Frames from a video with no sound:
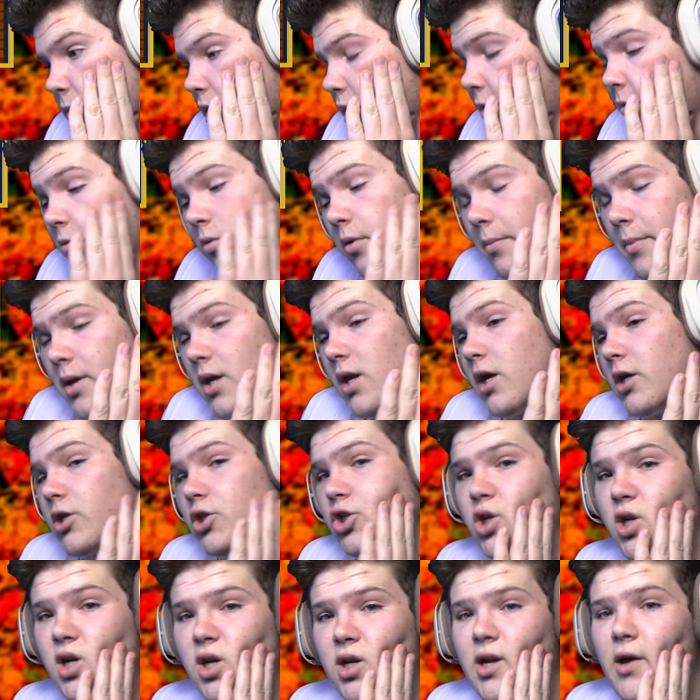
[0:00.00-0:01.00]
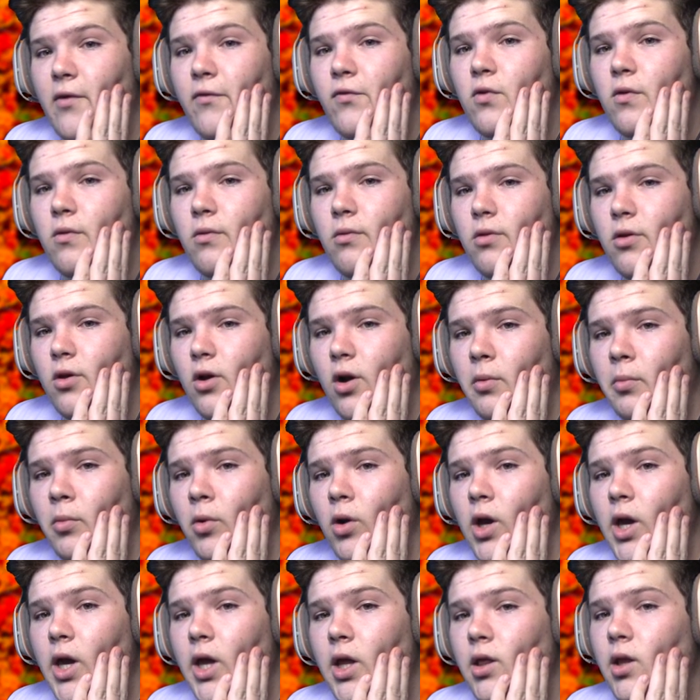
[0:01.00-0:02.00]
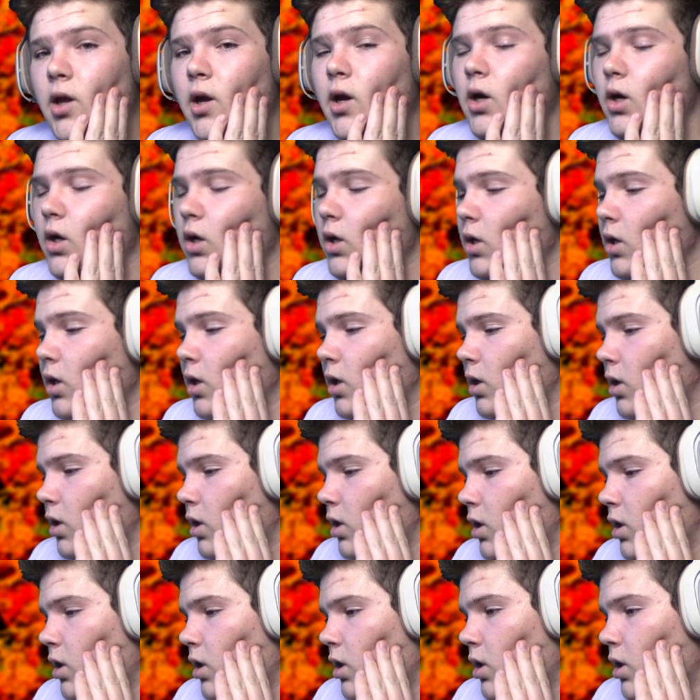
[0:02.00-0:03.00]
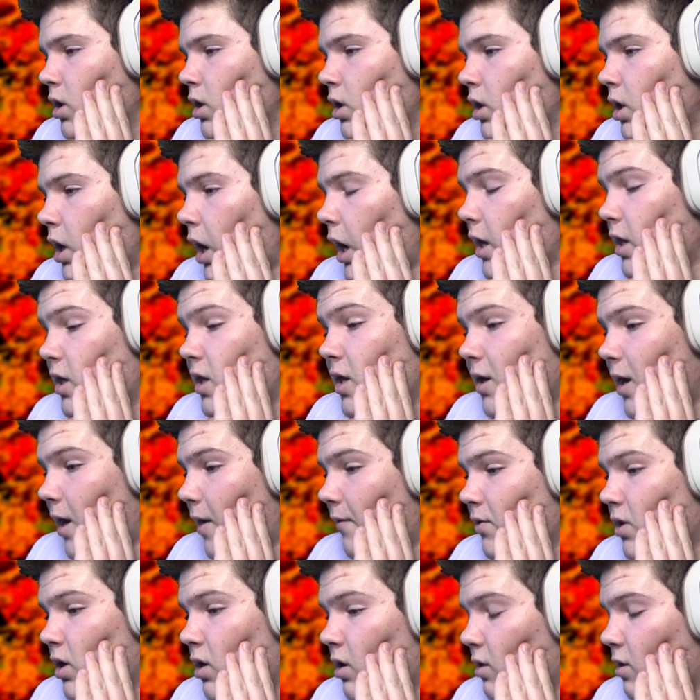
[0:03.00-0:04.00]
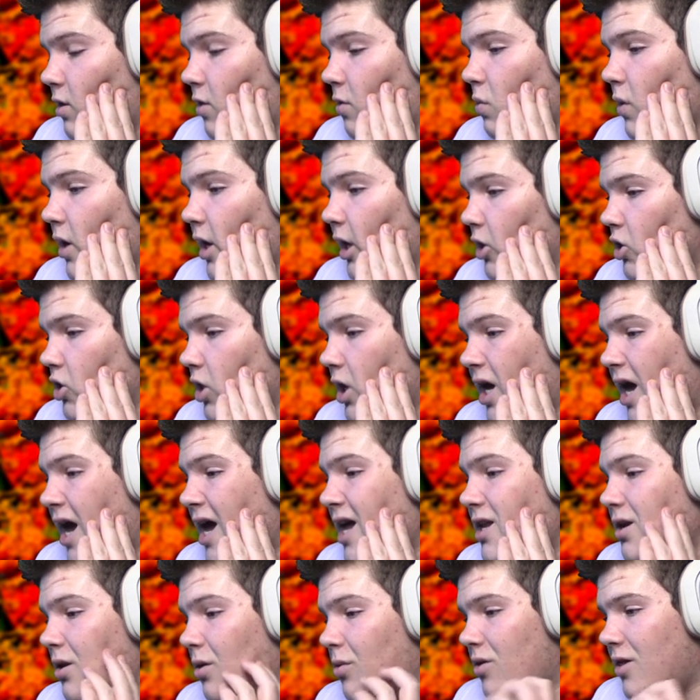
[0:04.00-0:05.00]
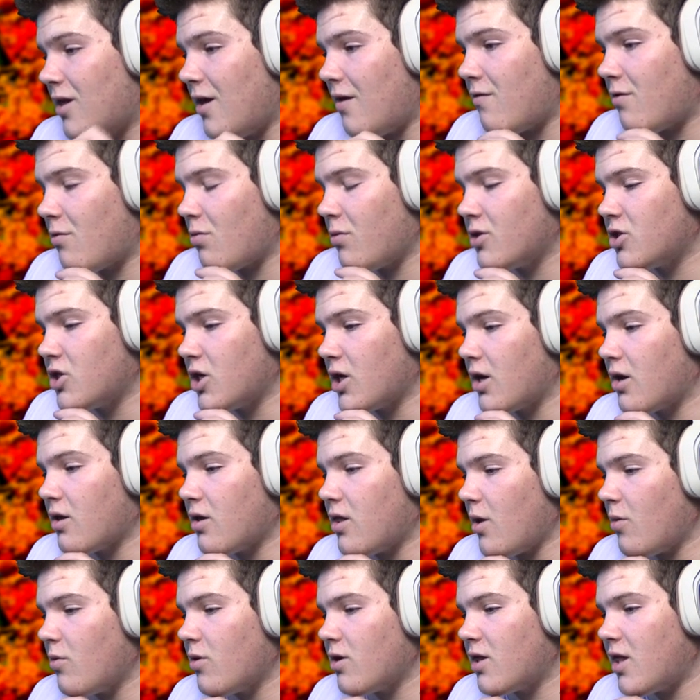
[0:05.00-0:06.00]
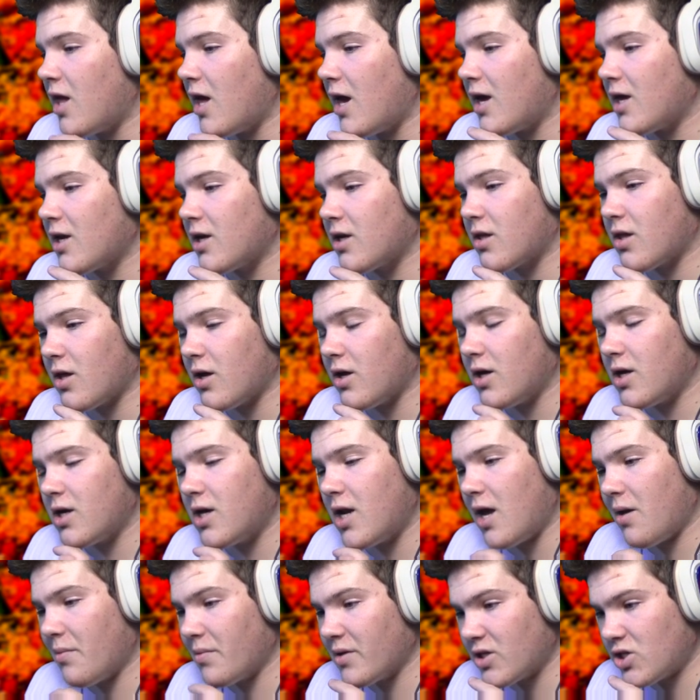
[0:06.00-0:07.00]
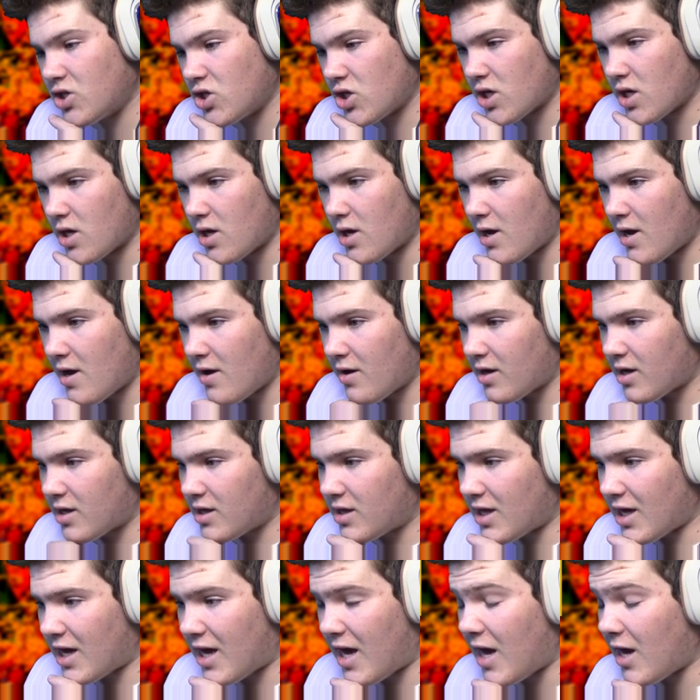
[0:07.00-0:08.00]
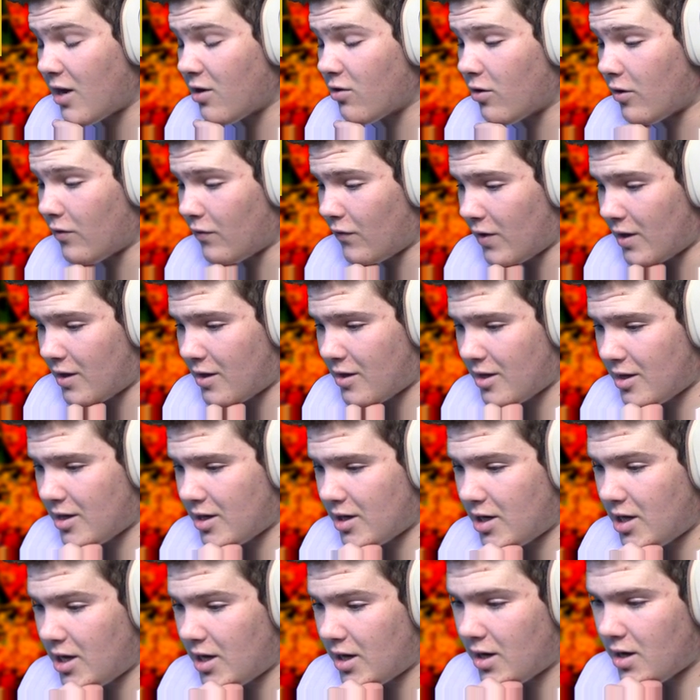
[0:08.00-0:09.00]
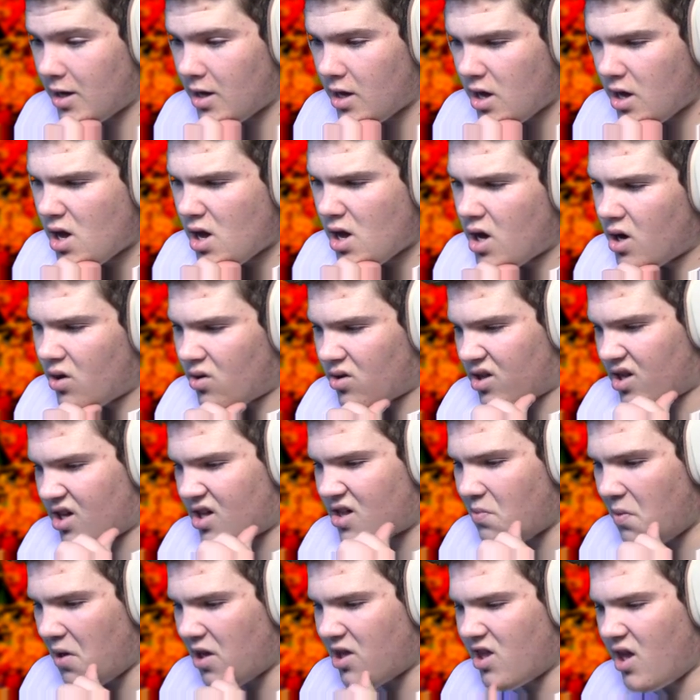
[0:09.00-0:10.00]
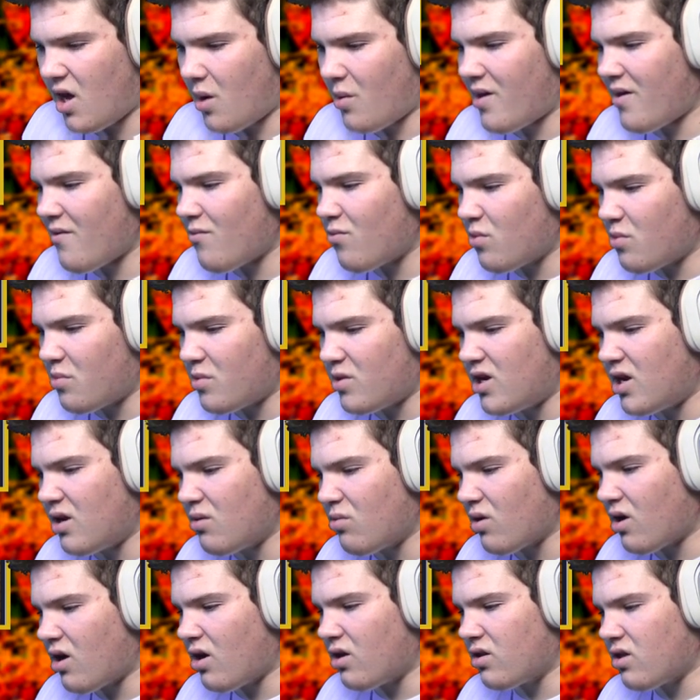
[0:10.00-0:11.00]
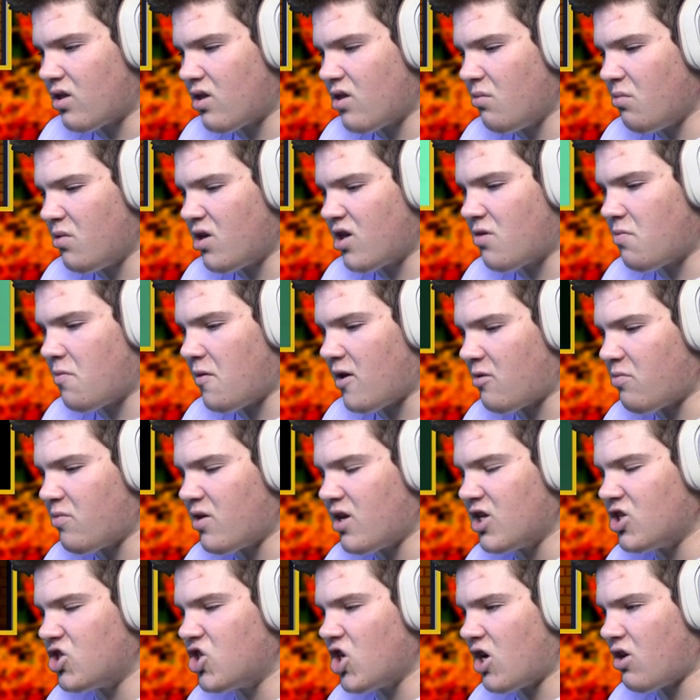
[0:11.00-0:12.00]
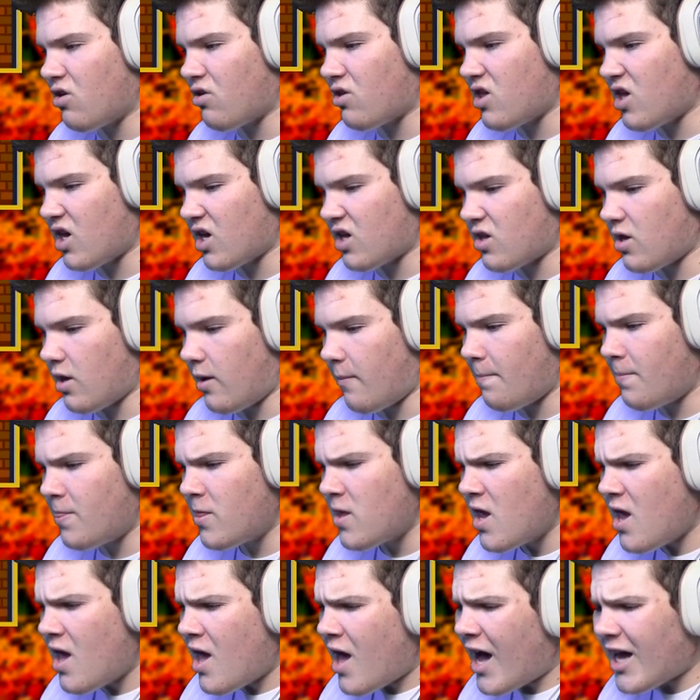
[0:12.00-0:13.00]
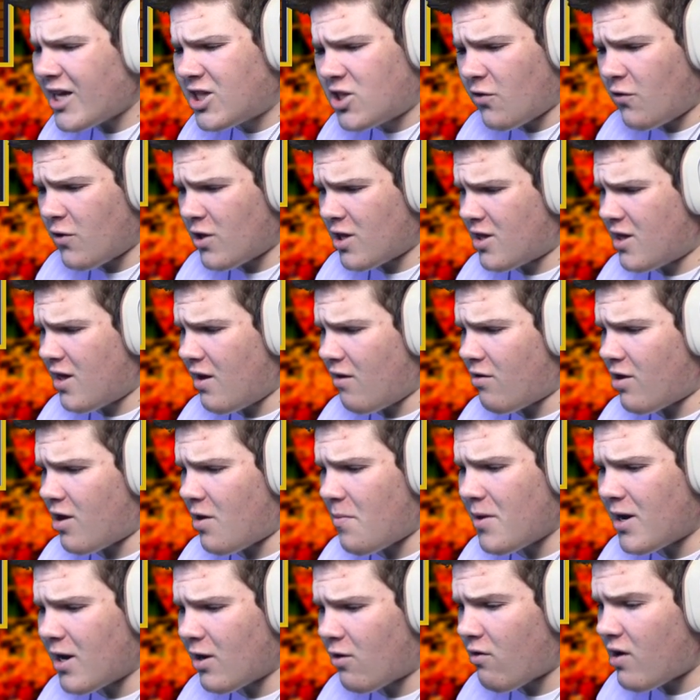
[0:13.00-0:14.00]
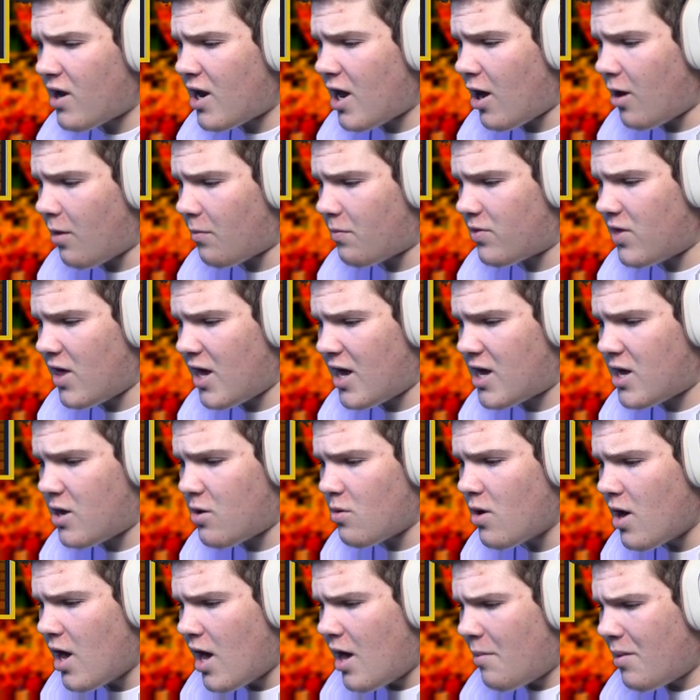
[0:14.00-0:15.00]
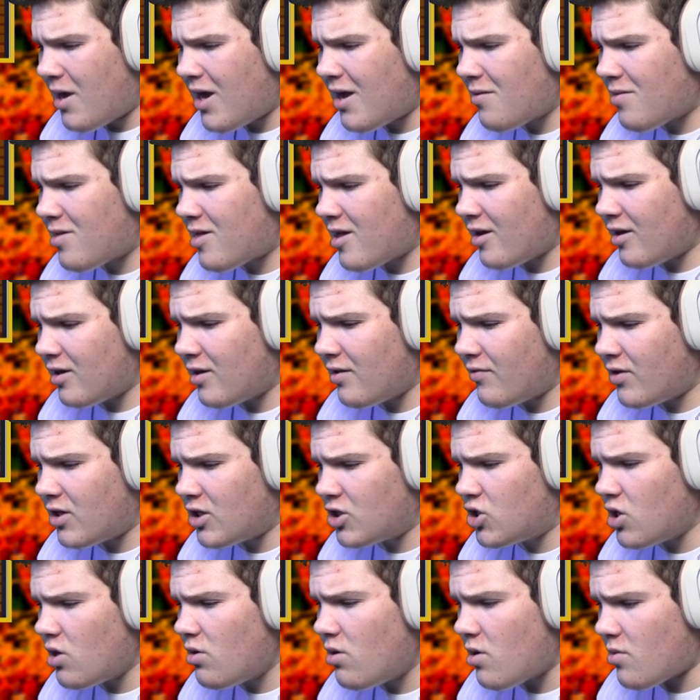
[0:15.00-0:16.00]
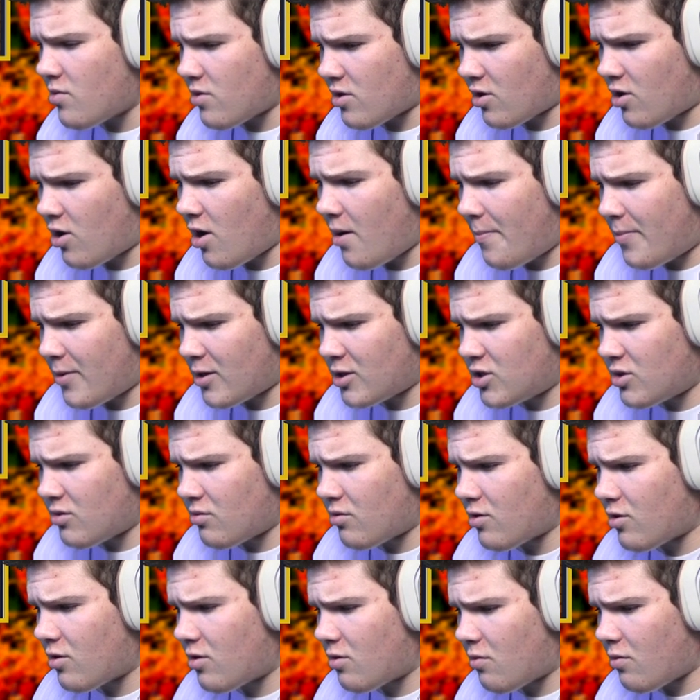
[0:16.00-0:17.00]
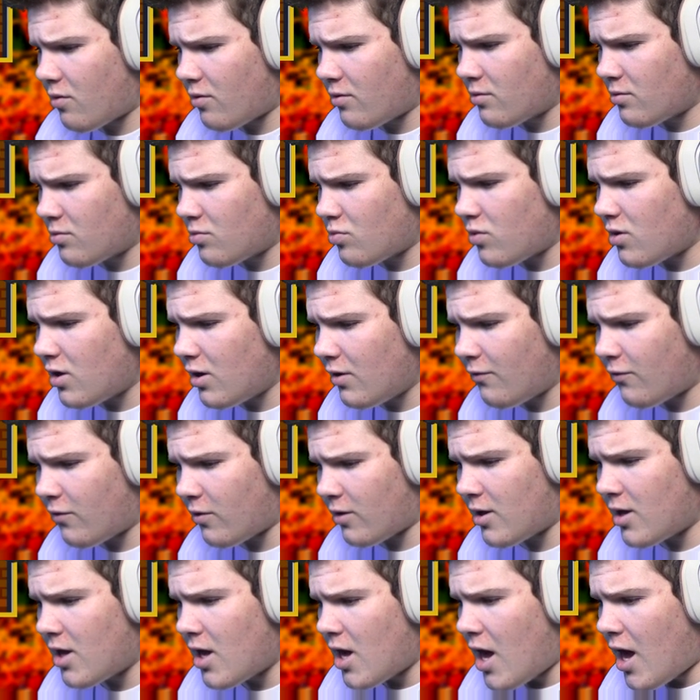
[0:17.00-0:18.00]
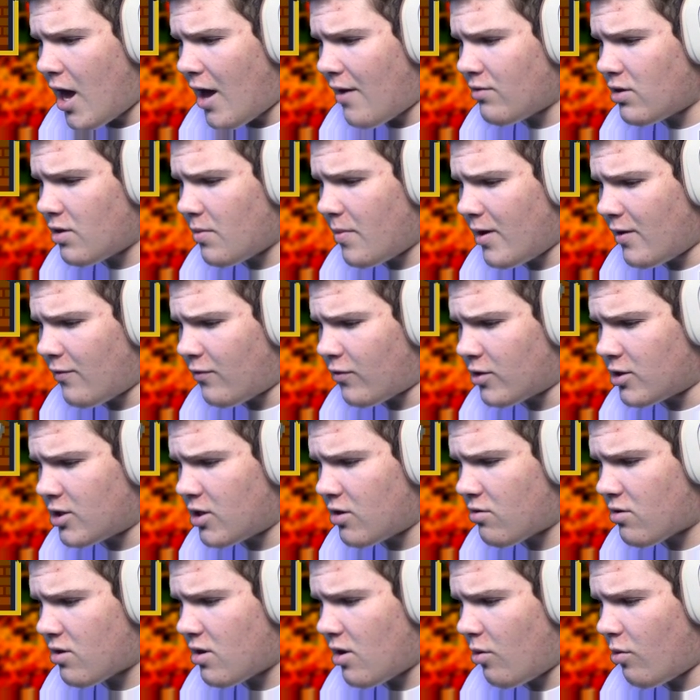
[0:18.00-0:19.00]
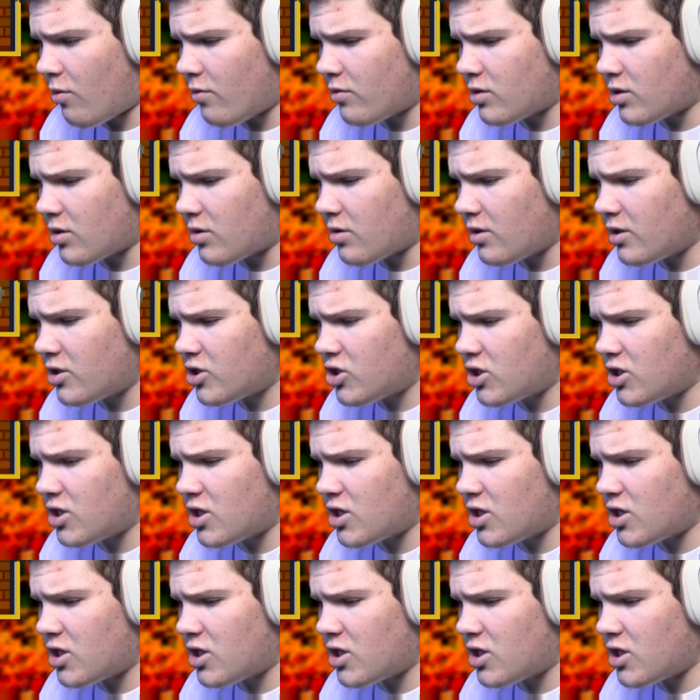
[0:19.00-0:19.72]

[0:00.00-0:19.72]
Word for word: I mean, I shouldn't have left Skarmory in there. I just didn't have a good switch. I had no safe switching because I would have taken a ton of damage to Kingdra if I'd sent it in. Wasn't expecting that. We have what we need regardless. Don't expect me to be generous next time. That should be the series. You've been a great help. Thank you. I guess I living in Johto as a crap. I shouldn't have scored with whatever. I've been the battle frontiers now. Mahogany